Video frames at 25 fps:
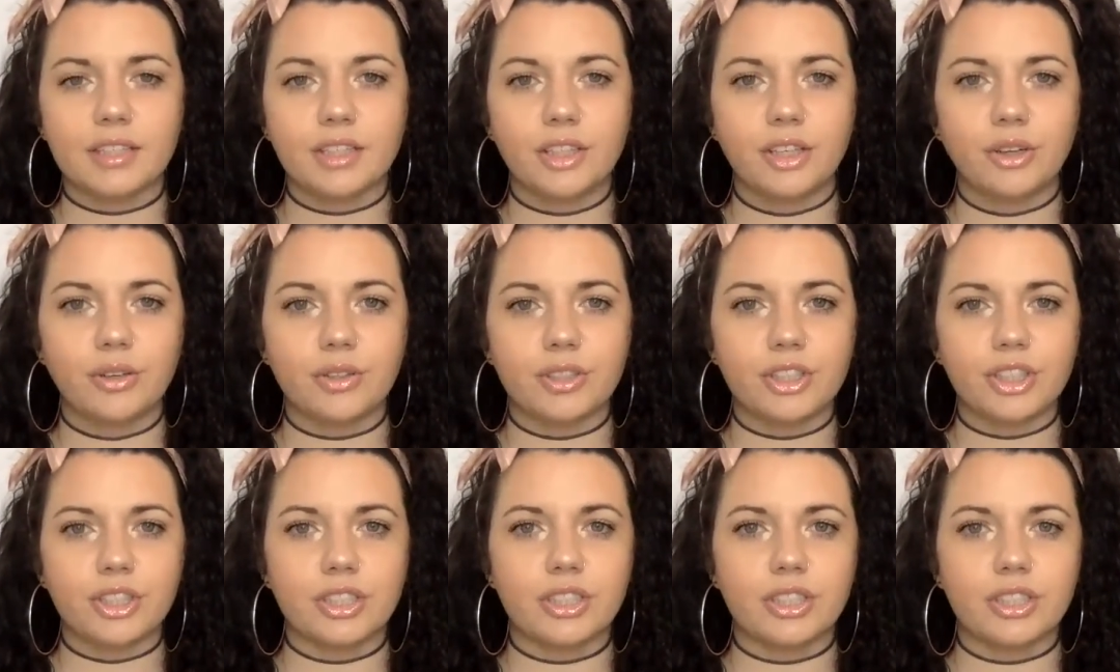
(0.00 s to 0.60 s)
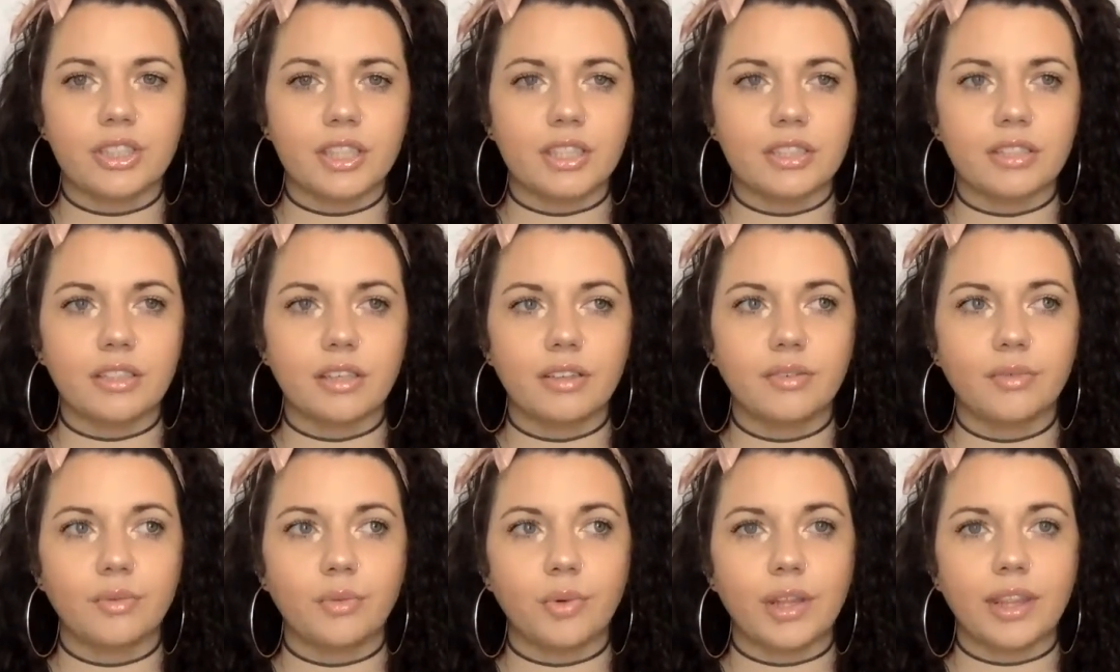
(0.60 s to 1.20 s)
It's
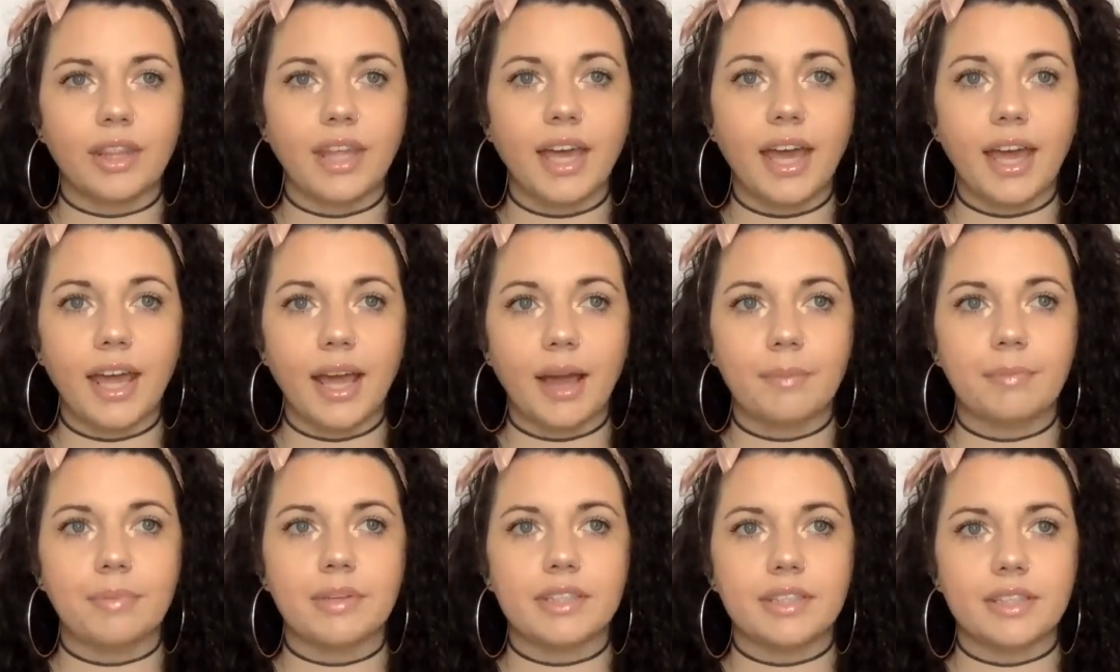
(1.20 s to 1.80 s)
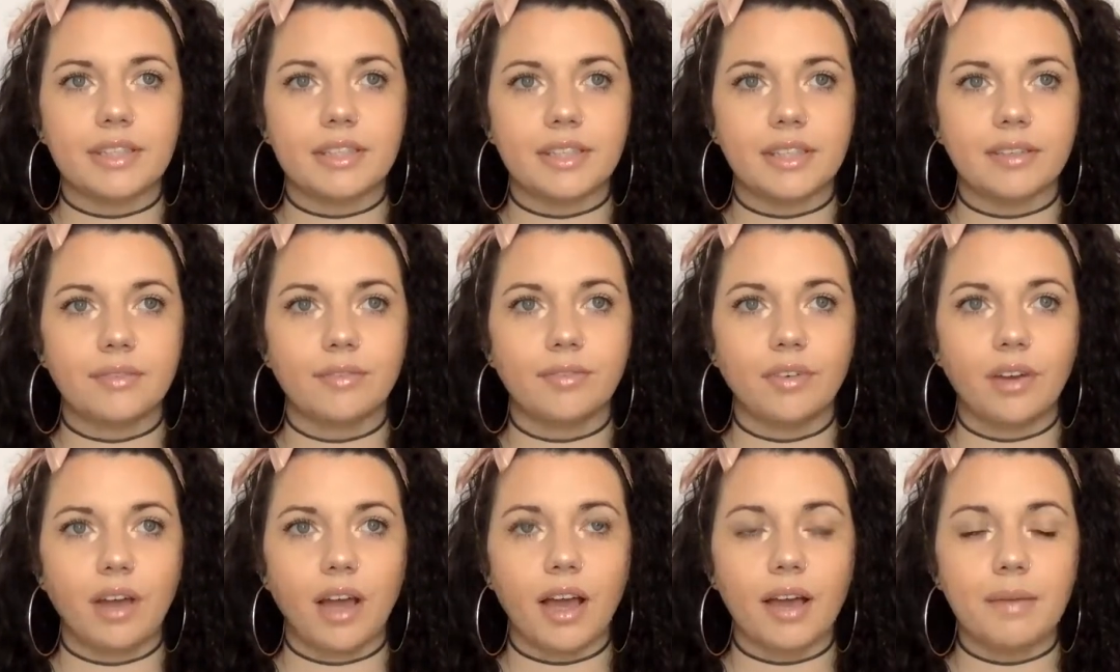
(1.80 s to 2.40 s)
when that happens, it's
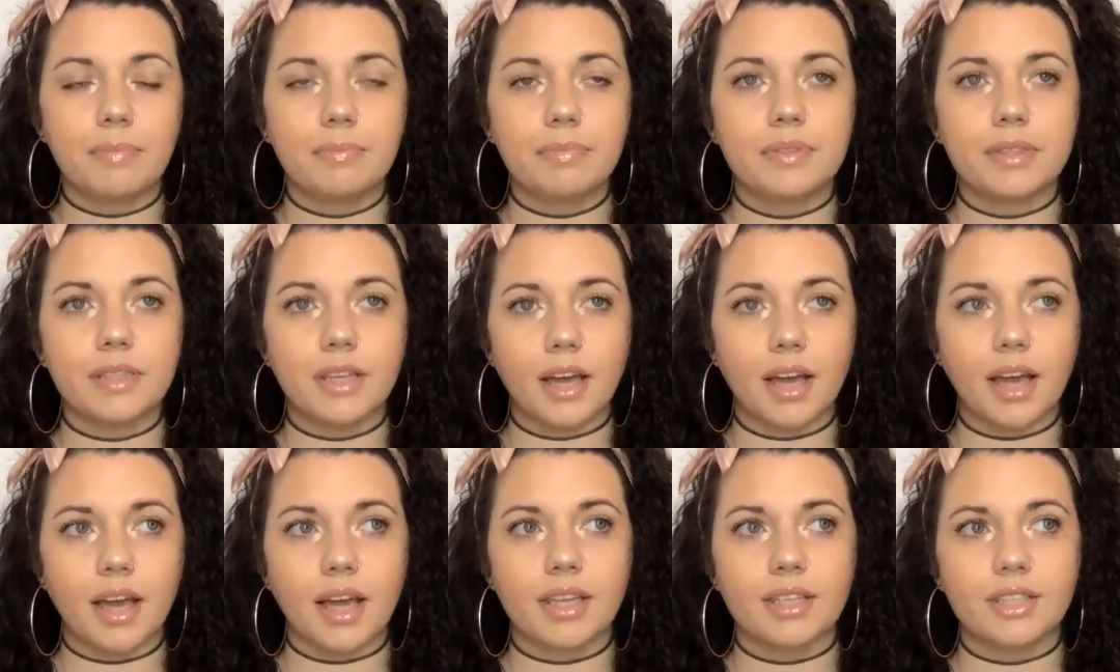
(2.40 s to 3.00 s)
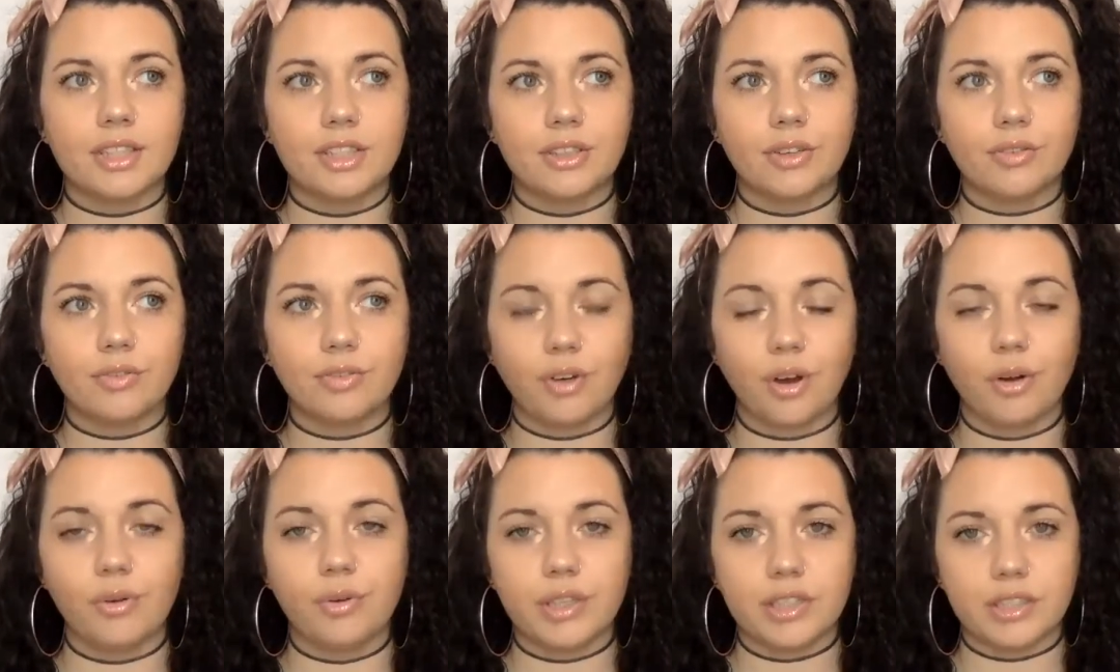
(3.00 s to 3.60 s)
up to us to
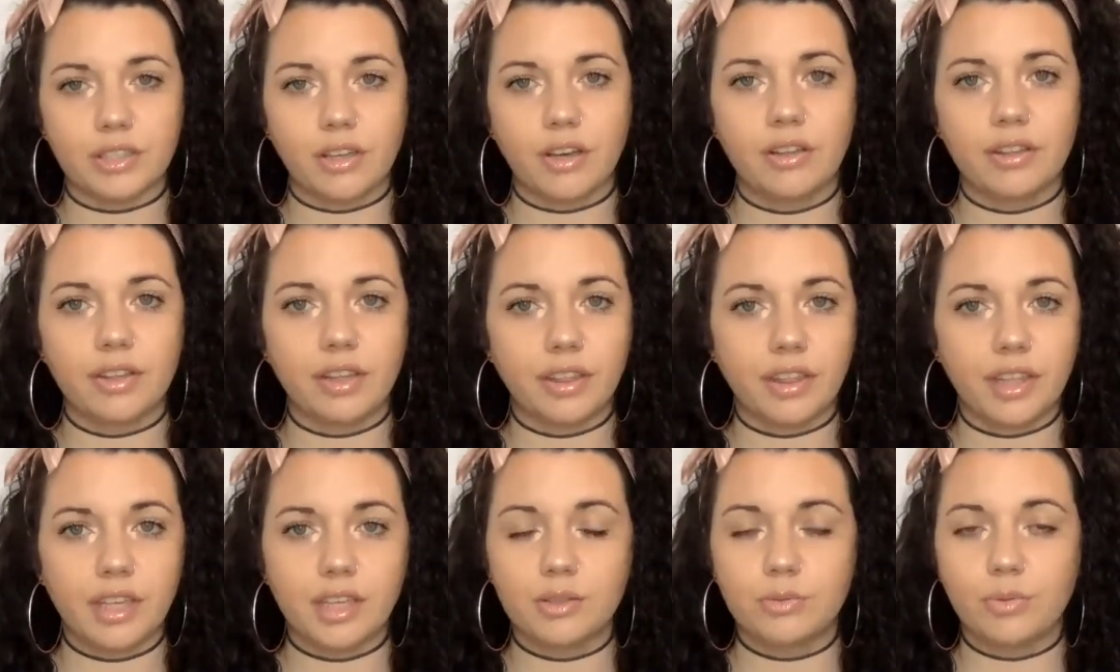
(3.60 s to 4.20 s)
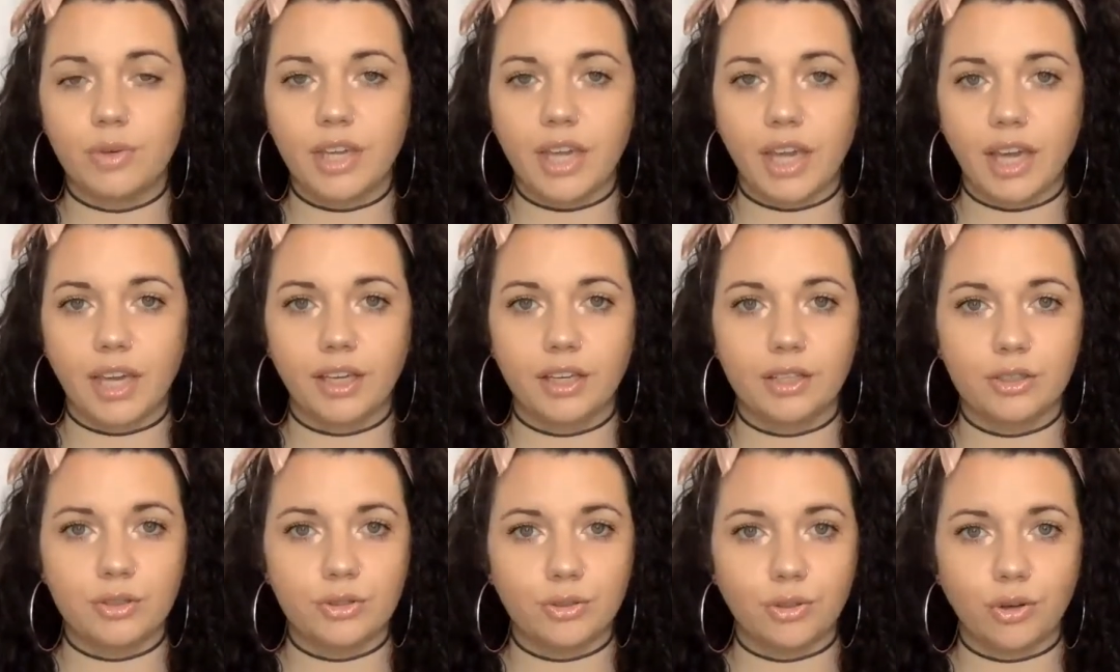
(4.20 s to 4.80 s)
focus on the things we can
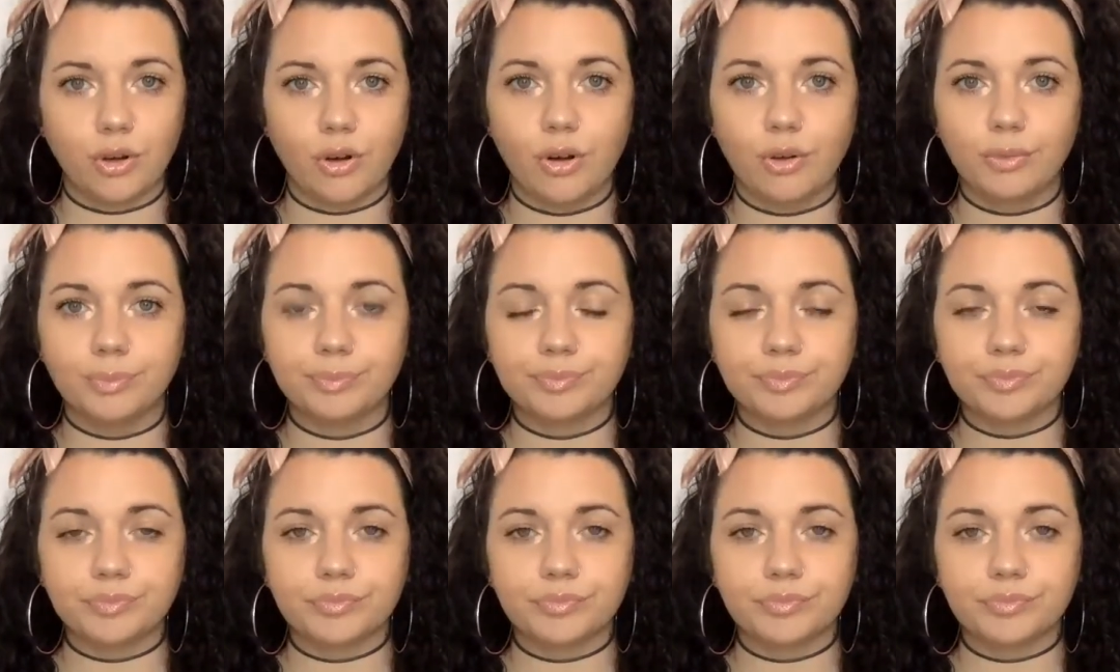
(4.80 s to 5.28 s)
control,